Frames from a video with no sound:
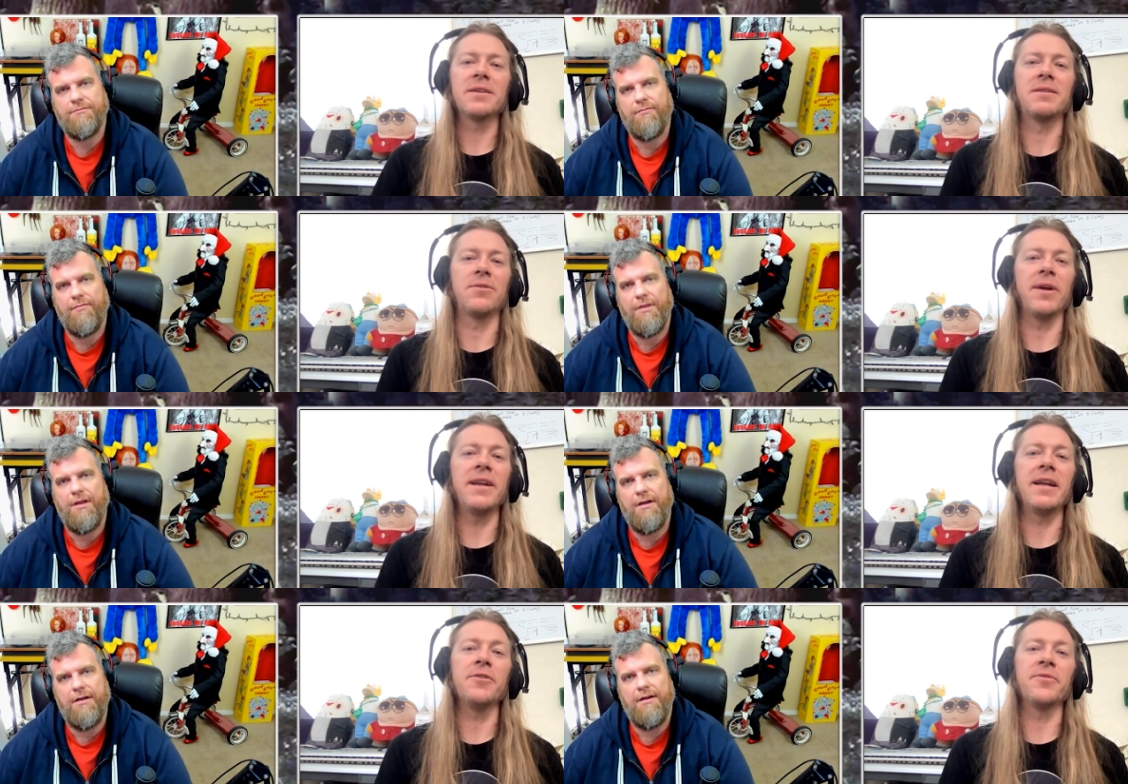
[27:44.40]
Speaker 1: a great
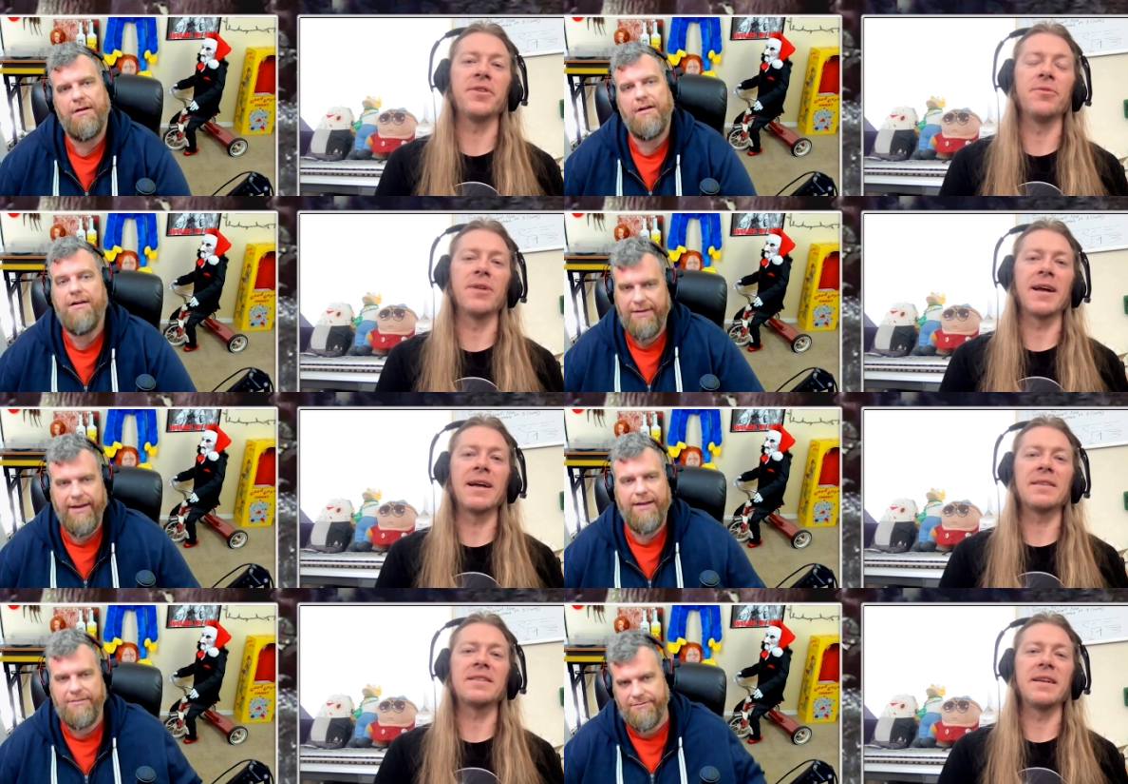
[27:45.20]
interview when I got
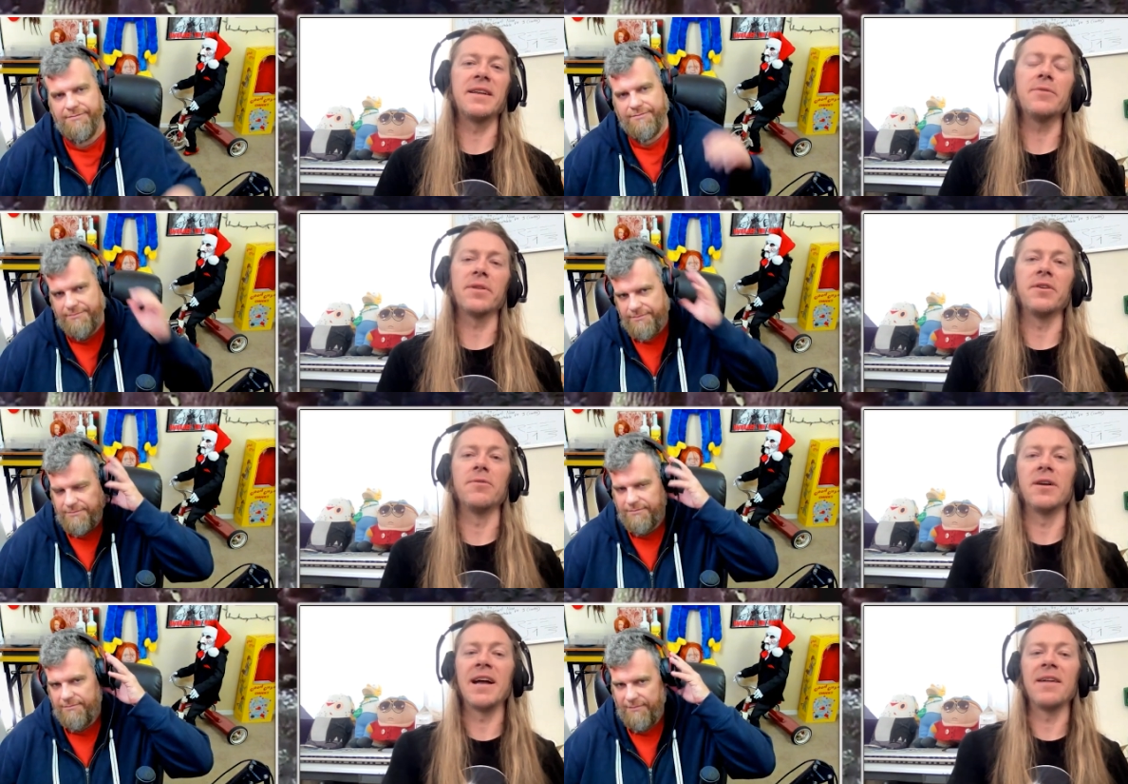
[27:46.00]
yeah. to sit in with you
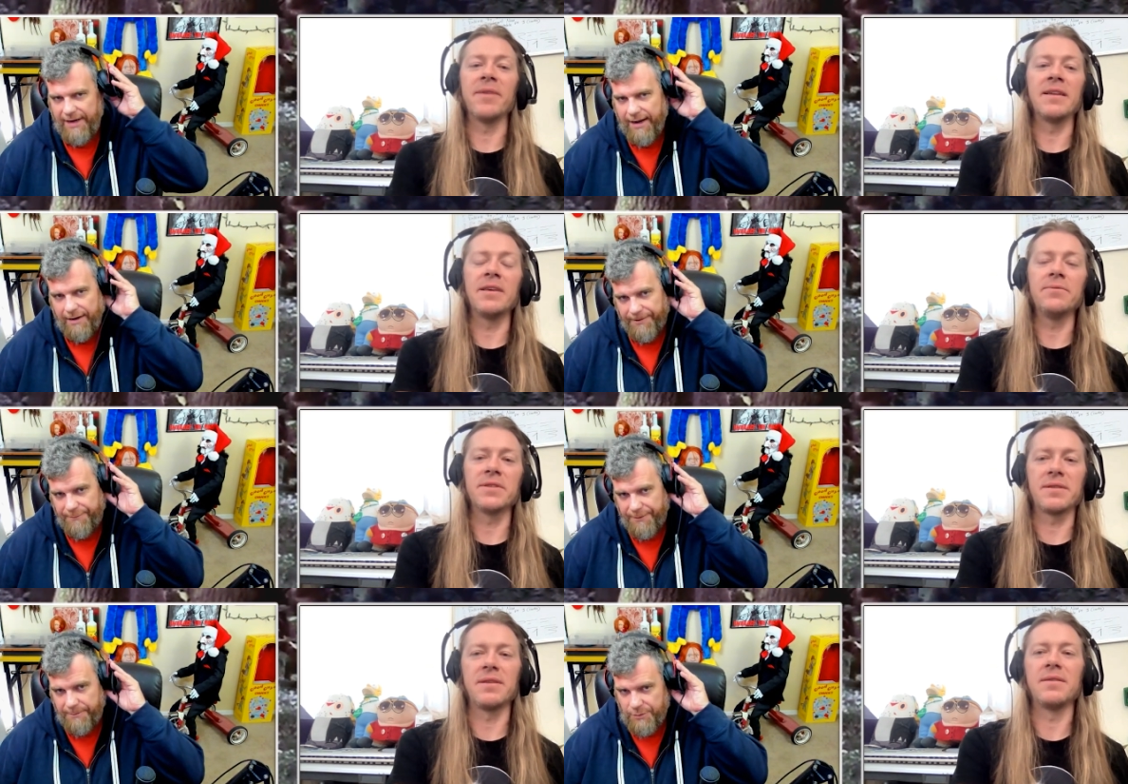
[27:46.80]
on that.
Speaker 2: Man. Yeah, I've
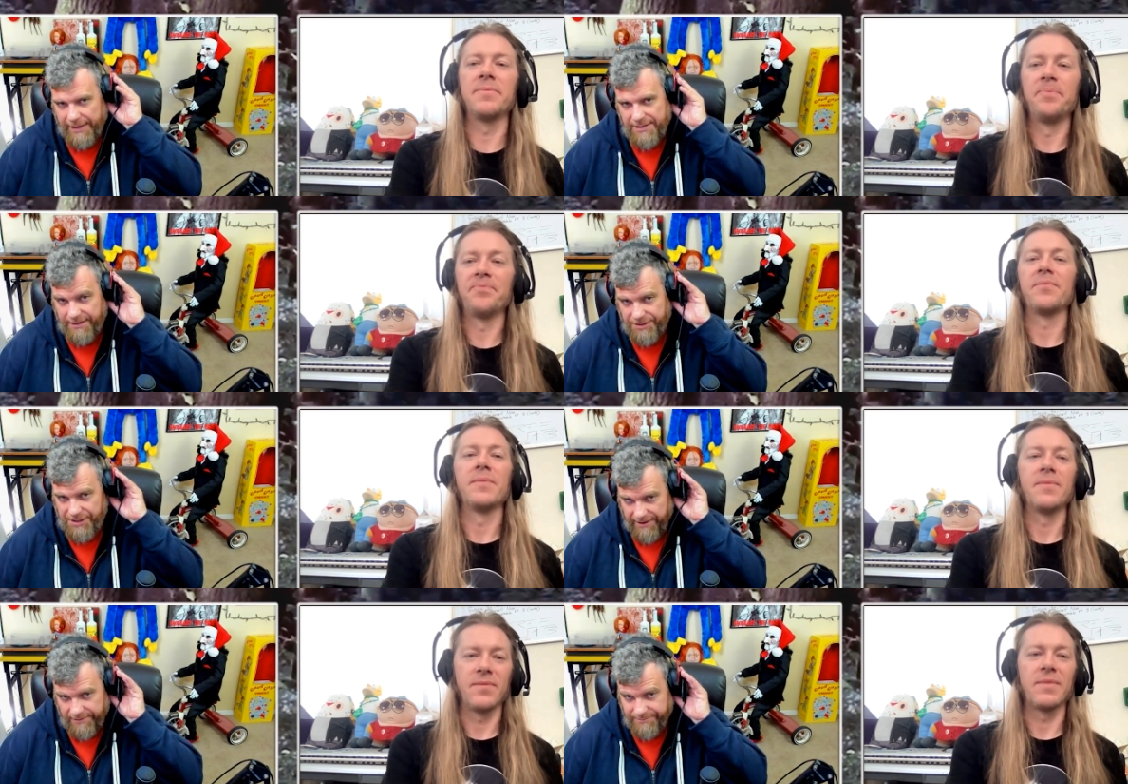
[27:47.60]
interviewed him twice on the
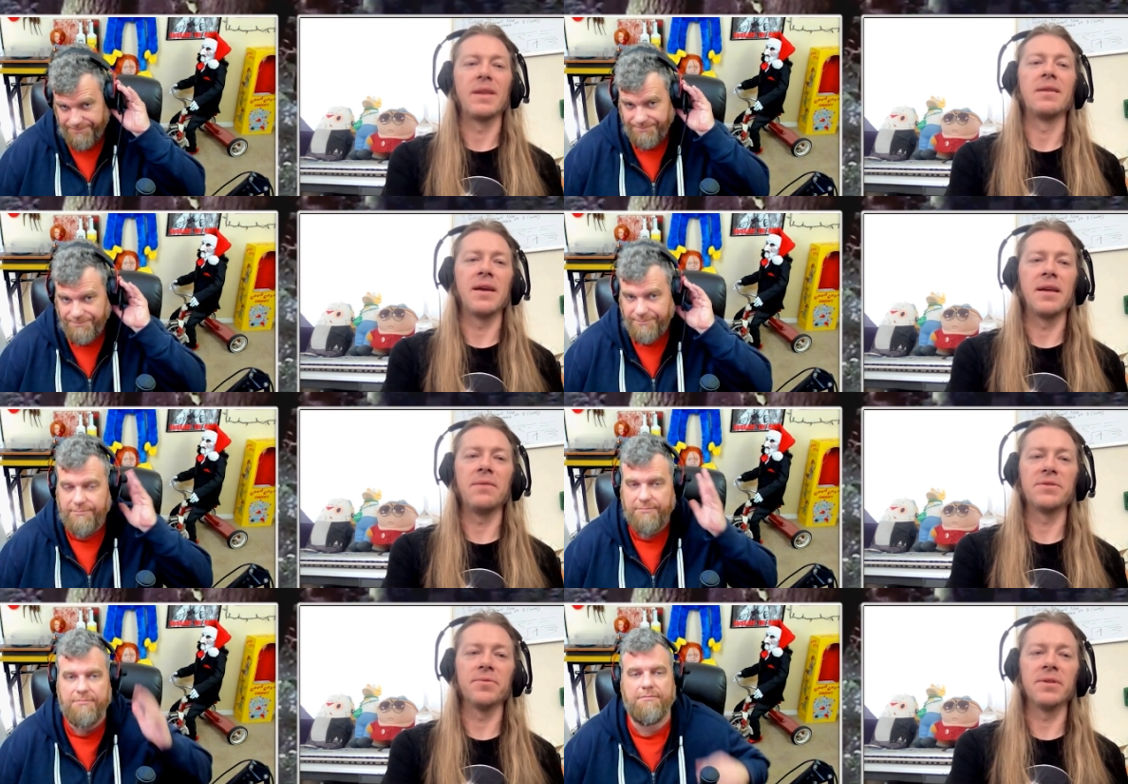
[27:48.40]
channel.
Speaker 1: Yeah, he
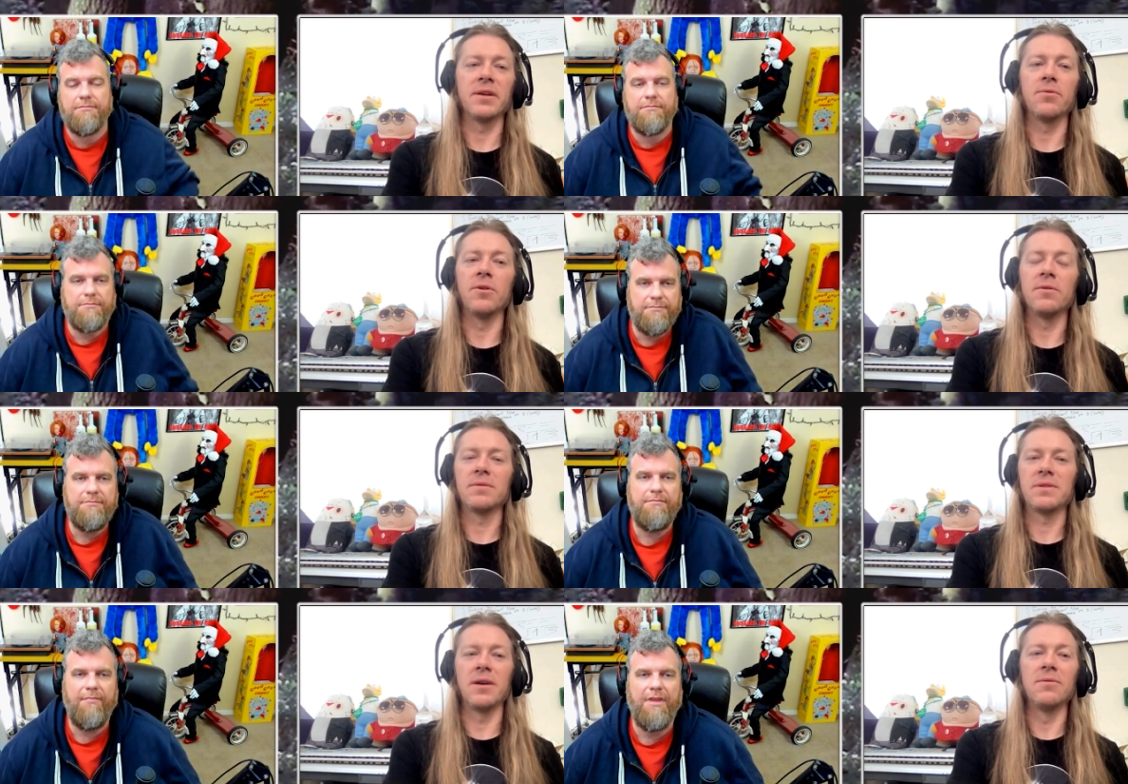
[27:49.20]
was really cool.
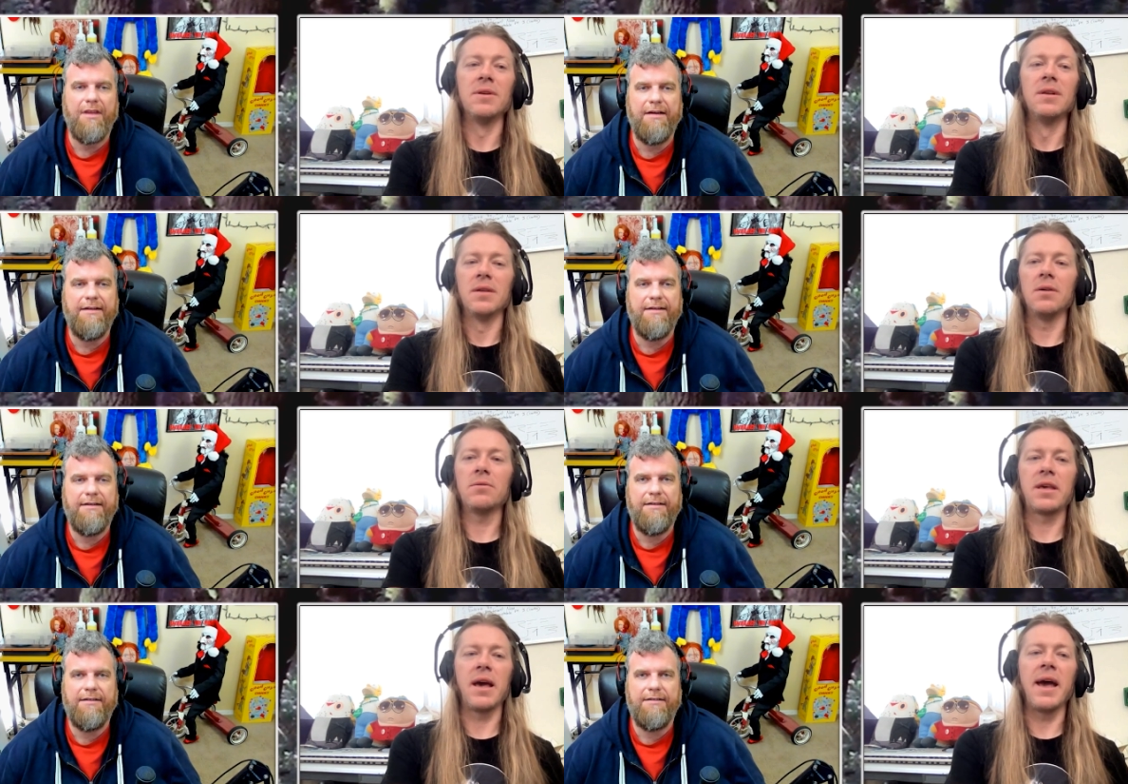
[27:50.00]
So,
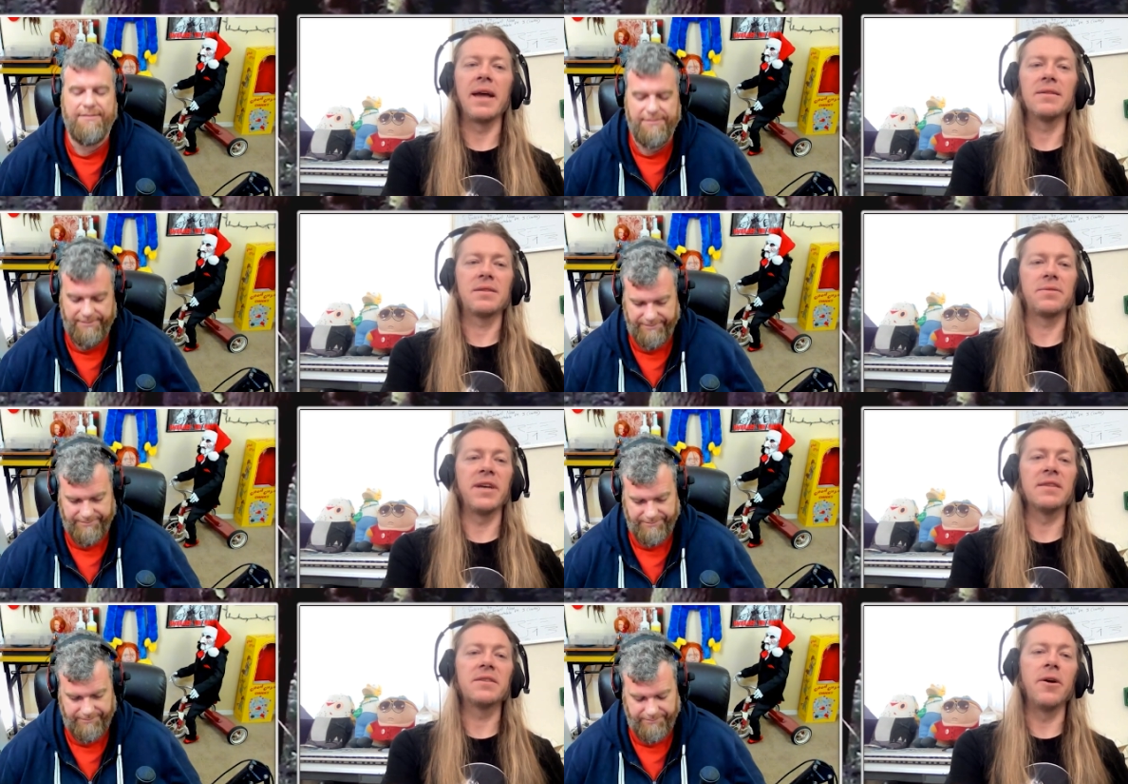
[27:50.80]
okay, sweet.
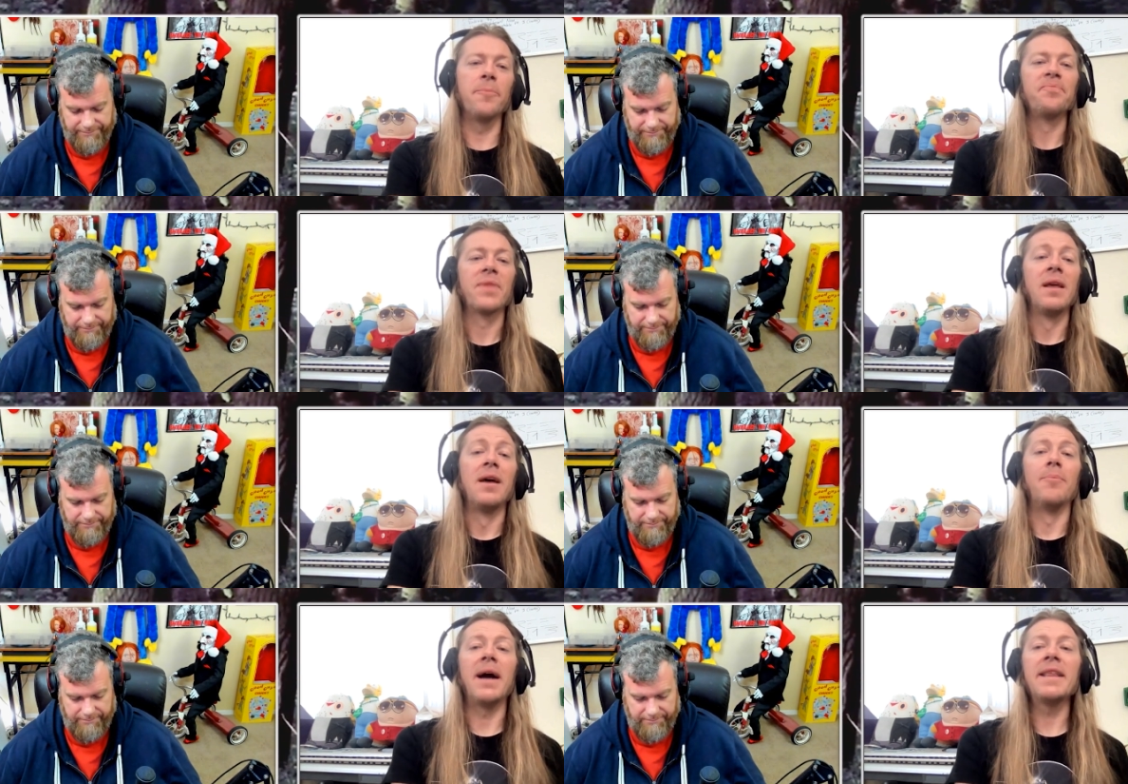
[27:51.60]
So,
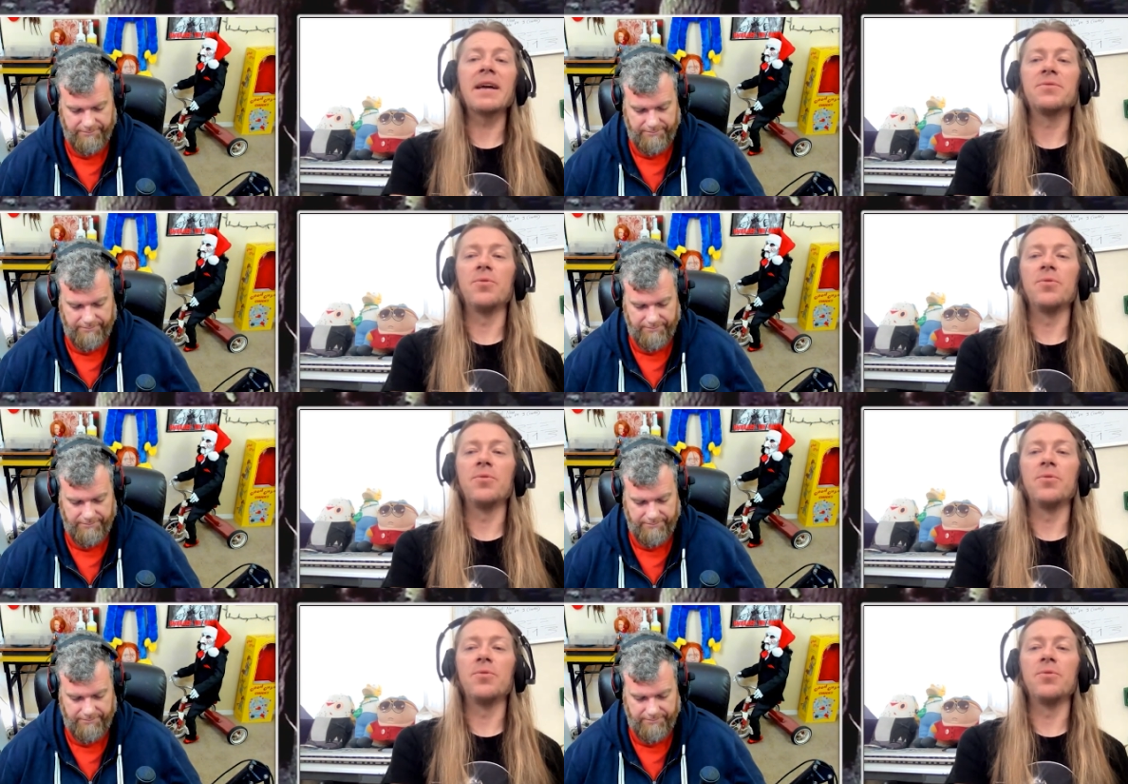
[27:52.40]
my next